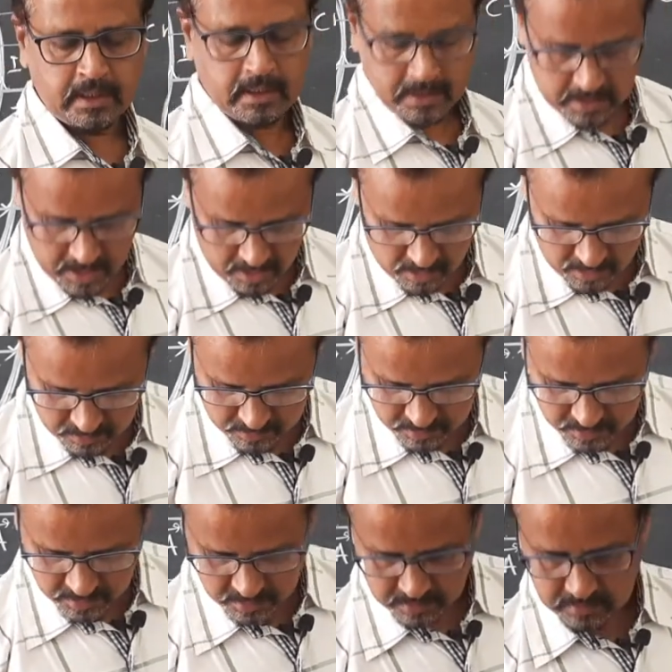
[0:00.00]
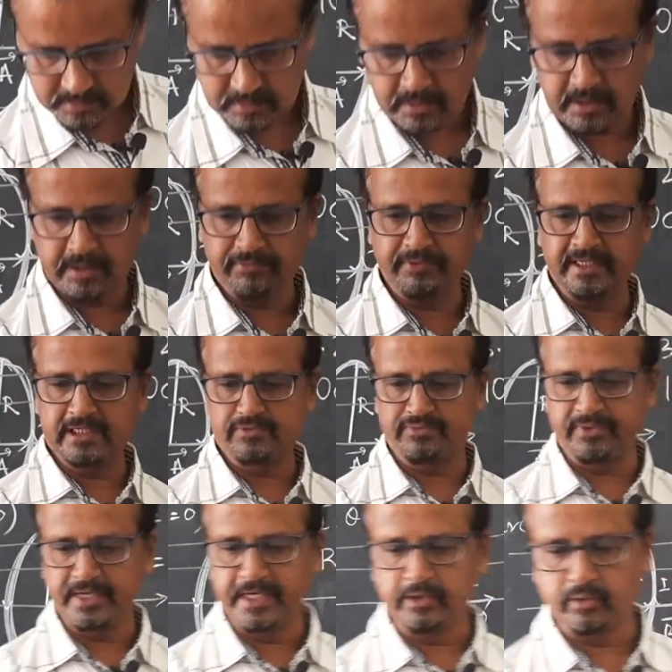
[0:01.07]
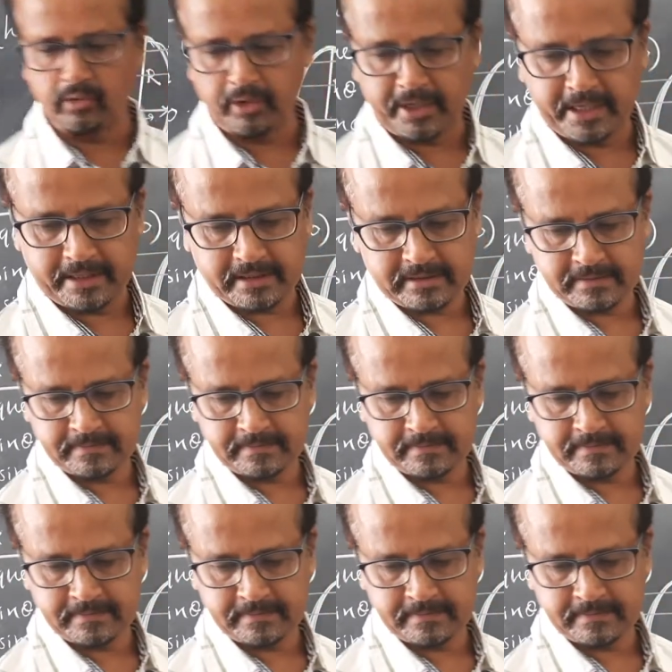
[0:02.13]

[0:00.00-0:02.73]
Now, if it is free to rotate,